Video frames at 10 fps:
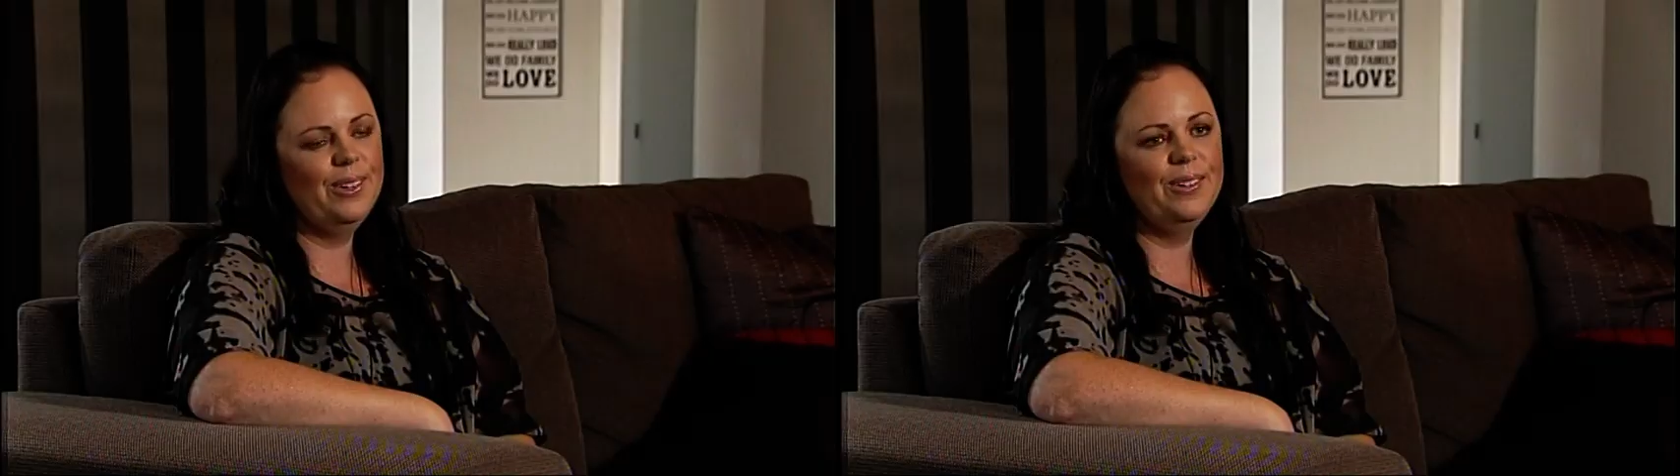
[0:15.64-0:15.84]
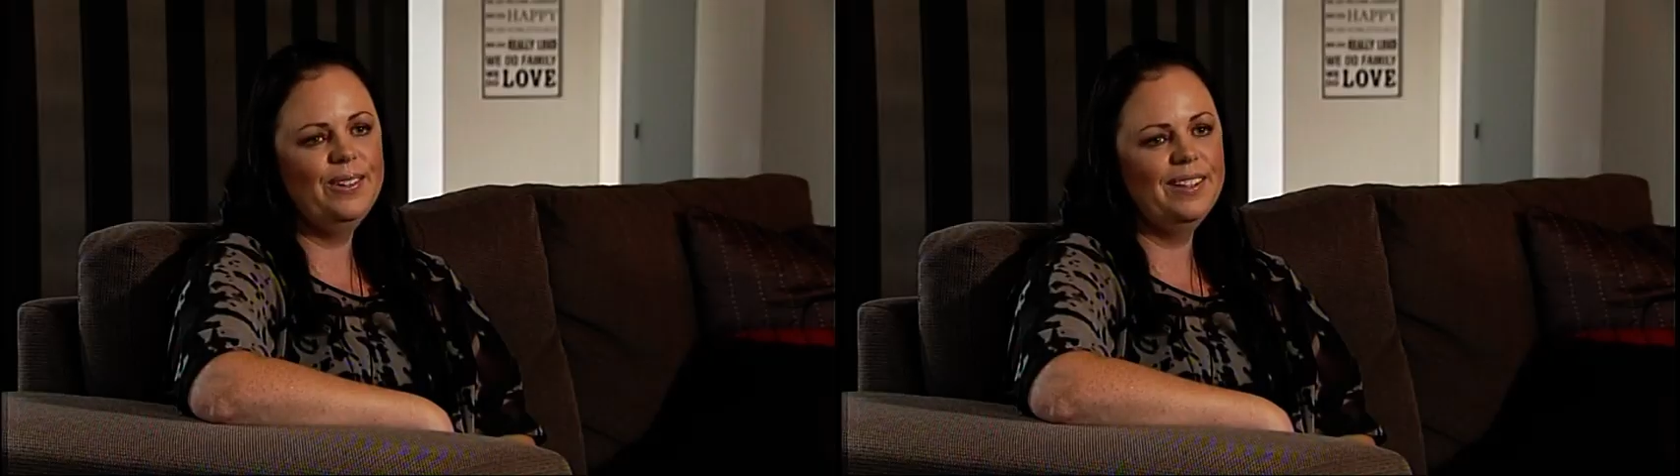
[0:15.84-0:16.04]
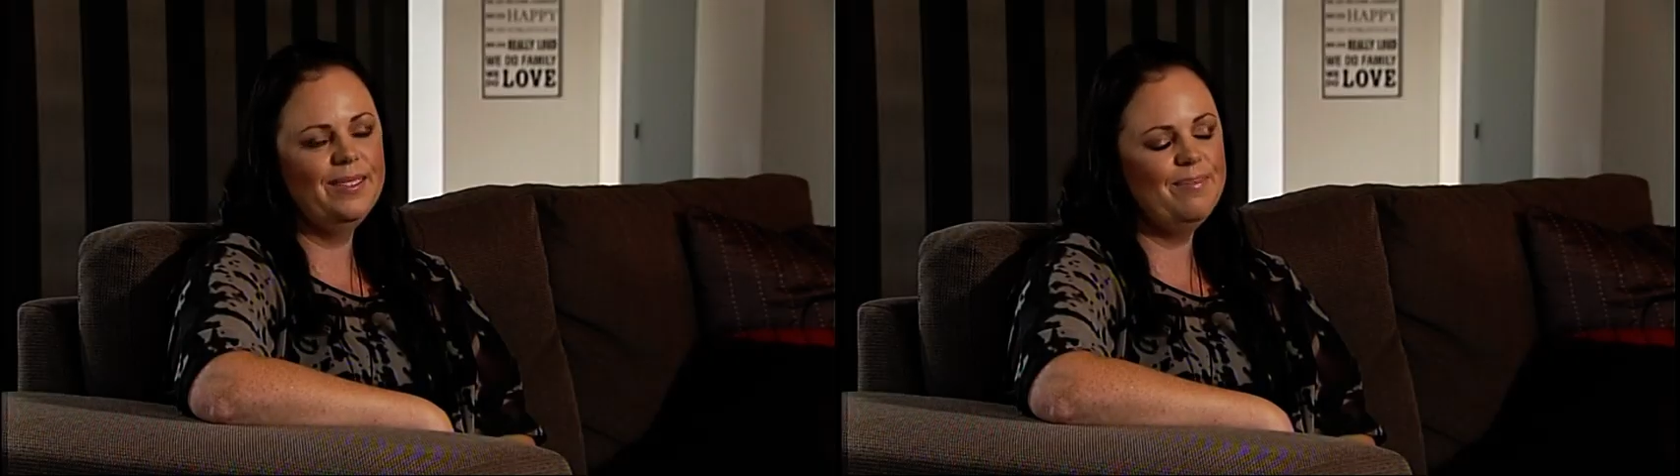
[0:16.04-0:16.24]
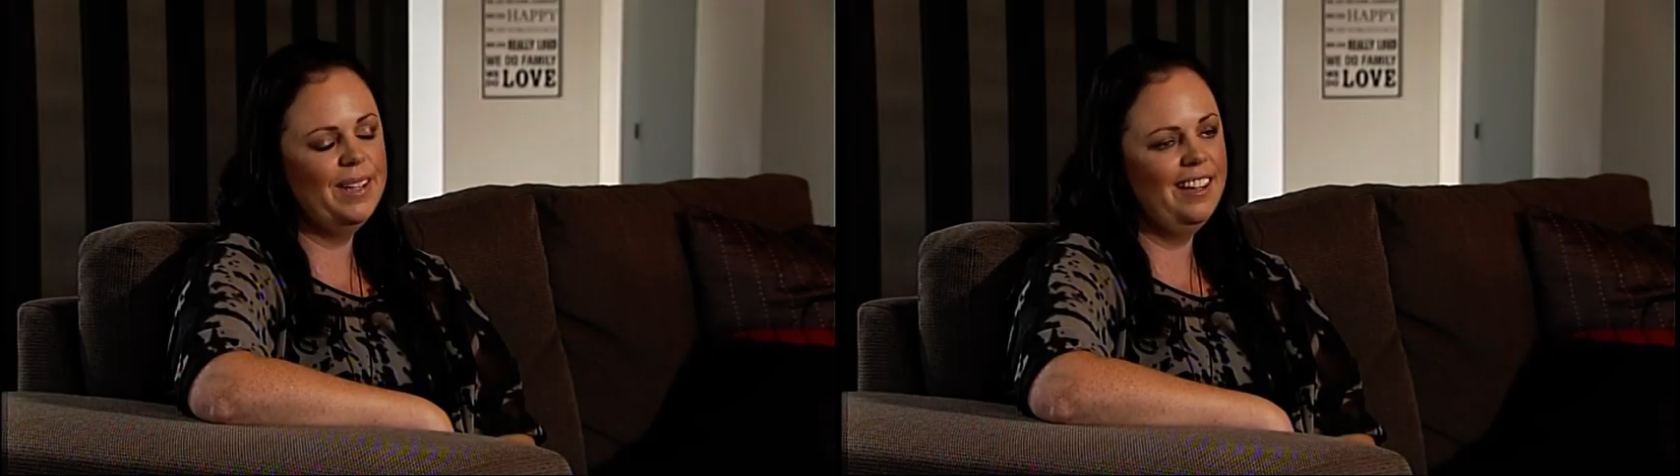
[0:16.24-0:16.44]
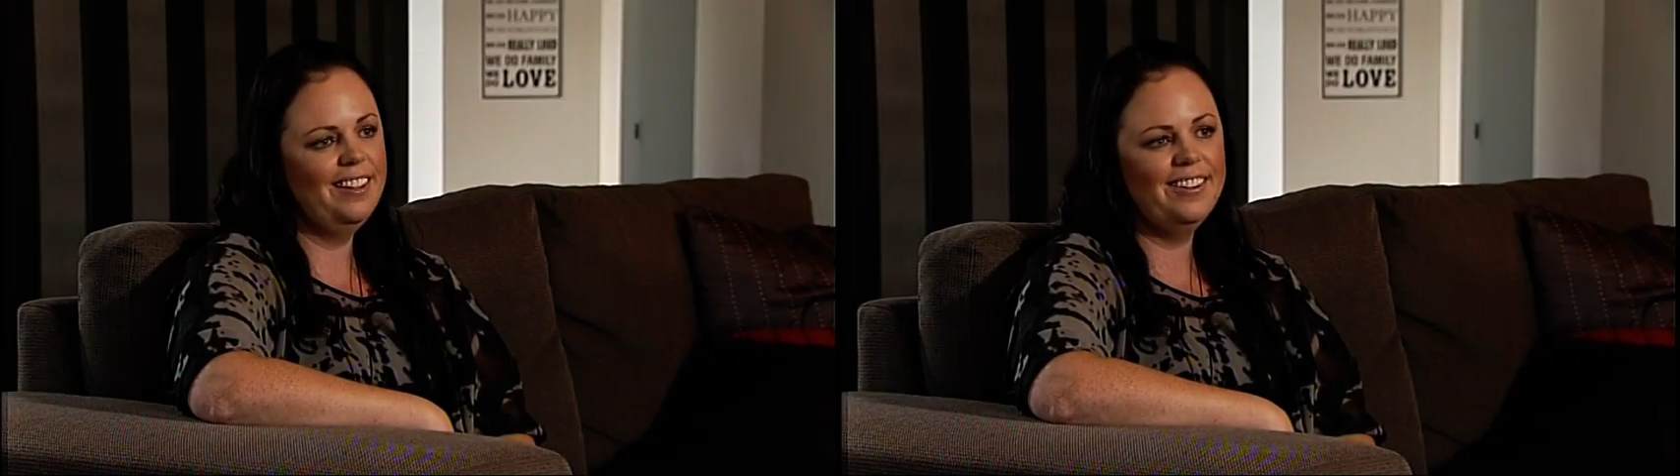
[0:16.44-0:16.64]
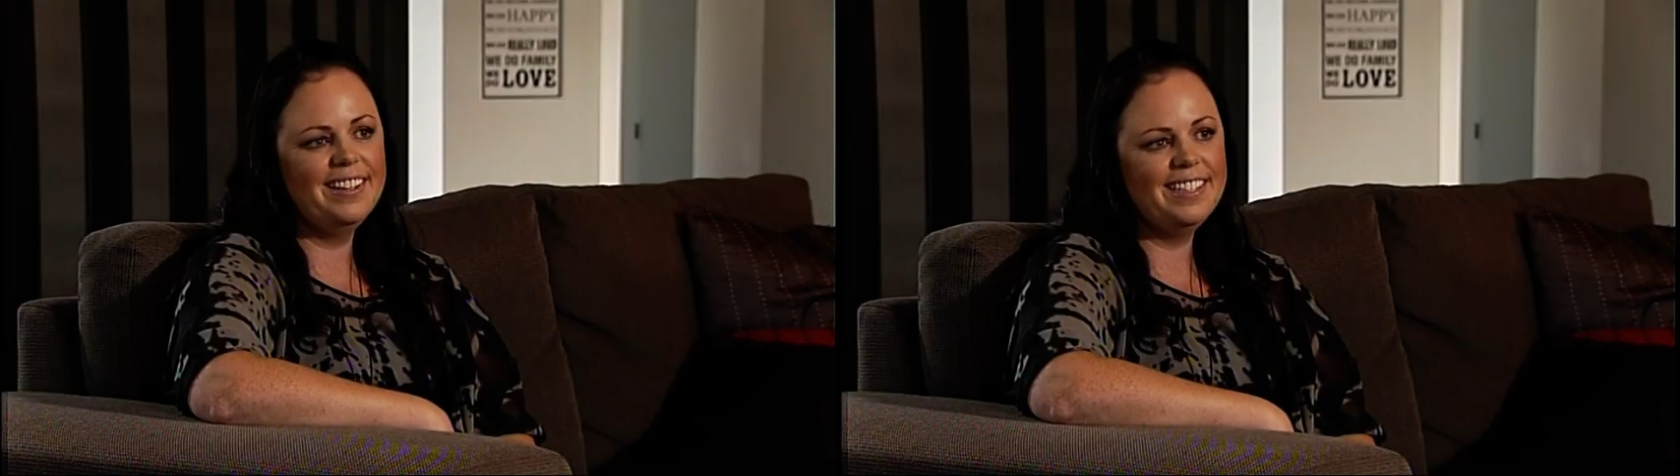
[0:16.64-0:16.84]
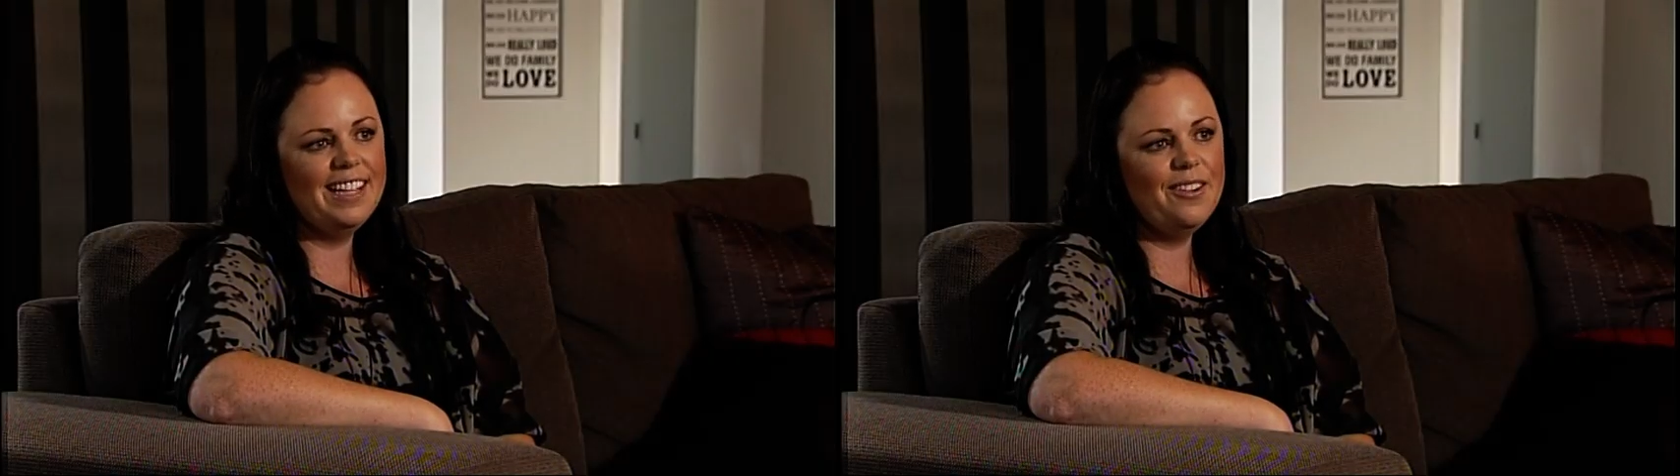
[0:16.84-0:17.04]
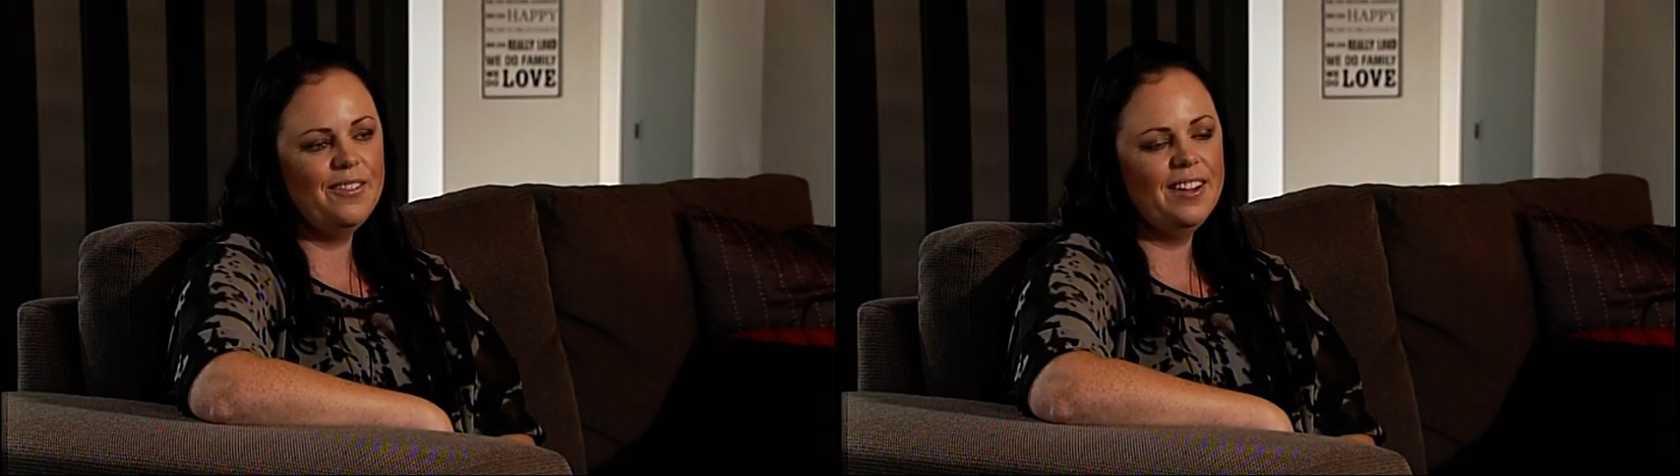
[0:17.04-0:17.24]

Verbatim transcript: call, middle of the night stuff,